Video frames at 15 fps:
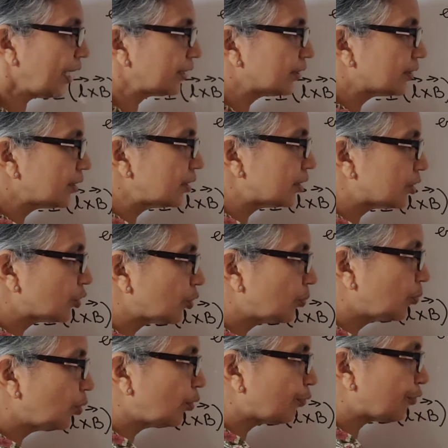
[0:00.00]
And since you
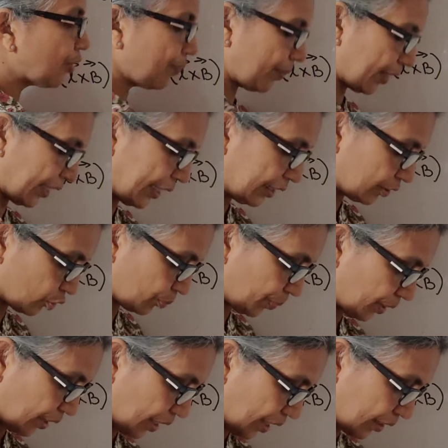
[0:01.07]
move from L to
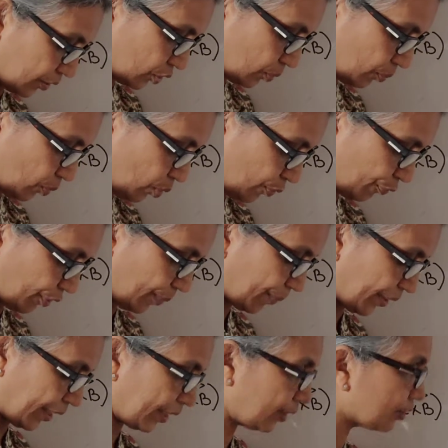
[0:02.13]
B, as you move from
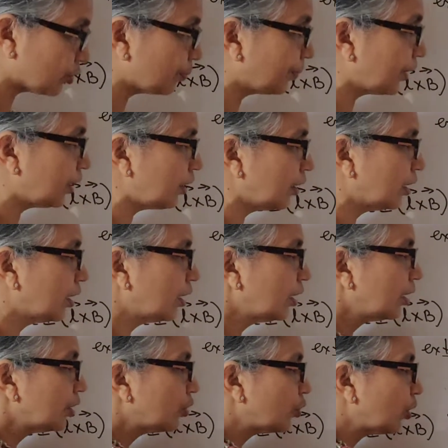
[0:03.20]
L to B,
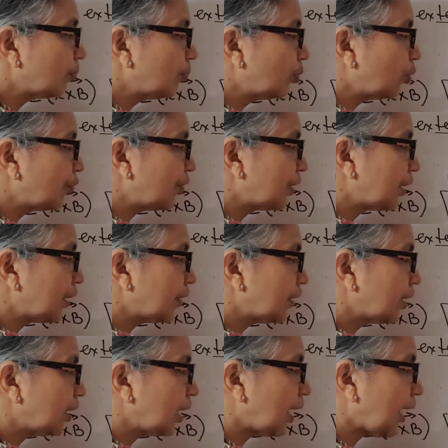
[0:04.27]
you are moving
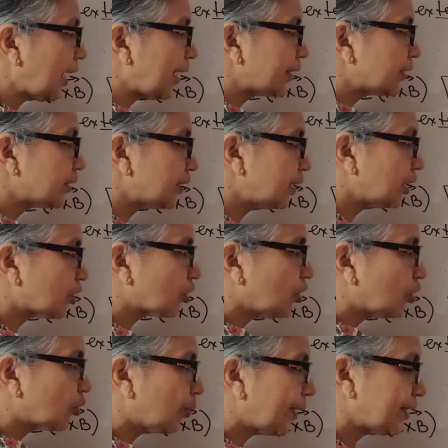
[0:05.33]
in the
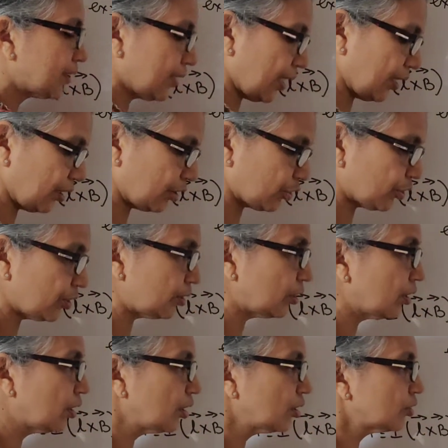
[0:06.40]
anti-clockwise direction.
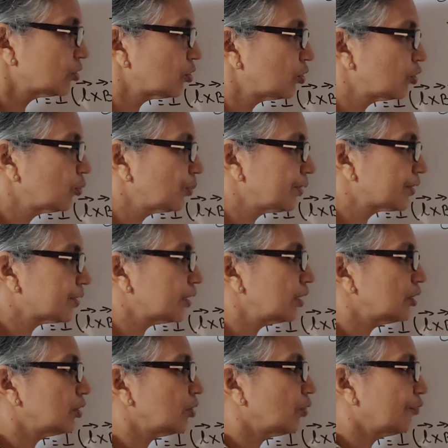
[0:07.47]
So you will
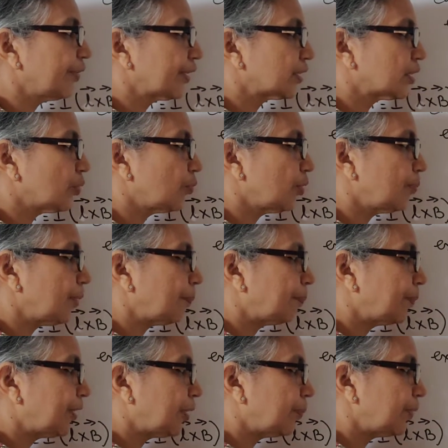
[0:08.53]
see your vector will be
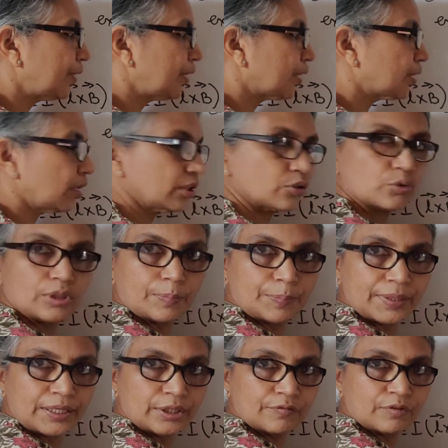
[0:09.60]
perpendicular to the
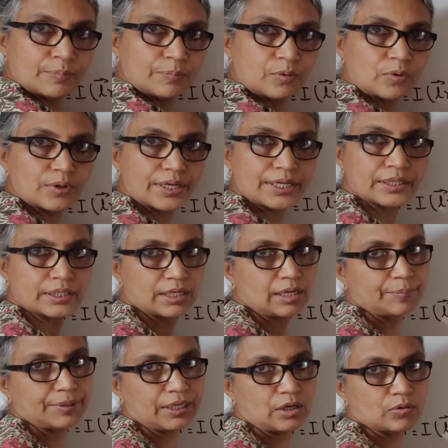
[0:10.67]
plane of the board and
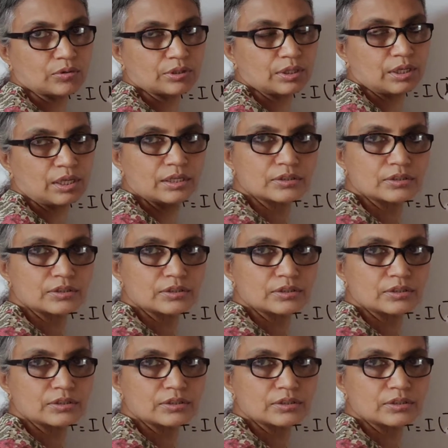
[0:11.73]
coming out.